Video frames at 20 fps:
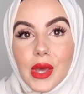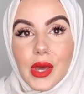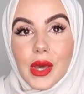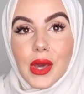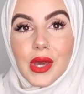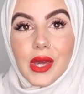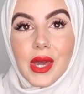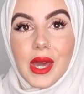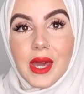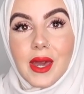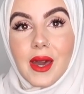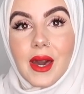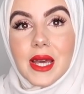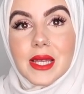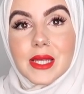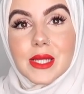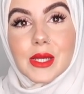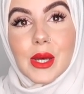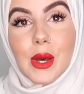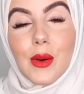Okay
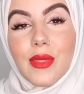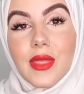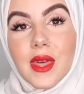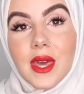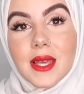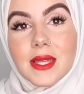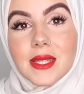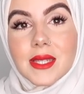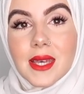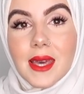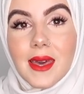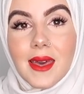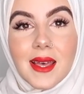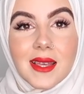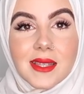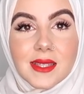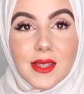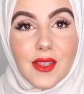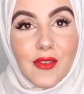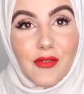guys, so this
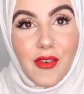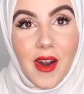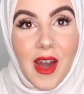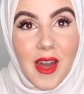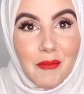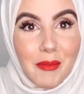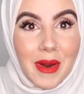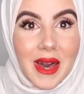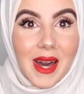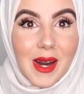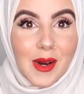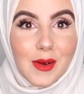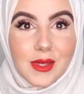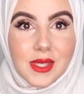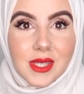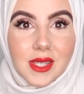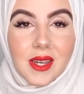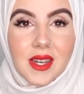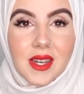is the £5